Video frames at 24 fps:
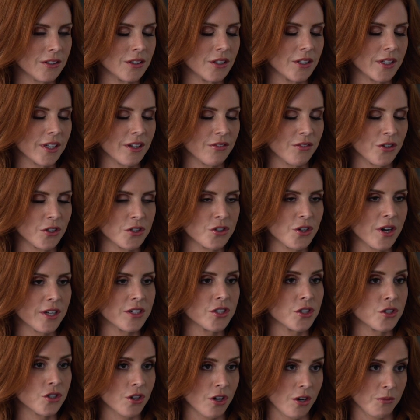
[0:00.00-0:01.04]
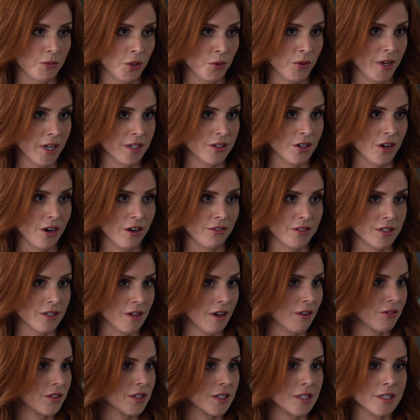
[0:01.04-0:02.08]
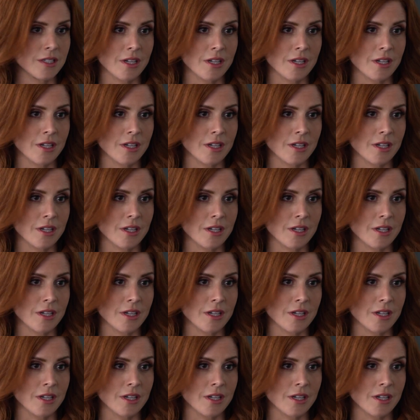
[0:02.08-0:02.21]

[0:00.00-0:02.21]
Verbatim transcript: Look, if you're trying to charm your way into Harvey's office, it's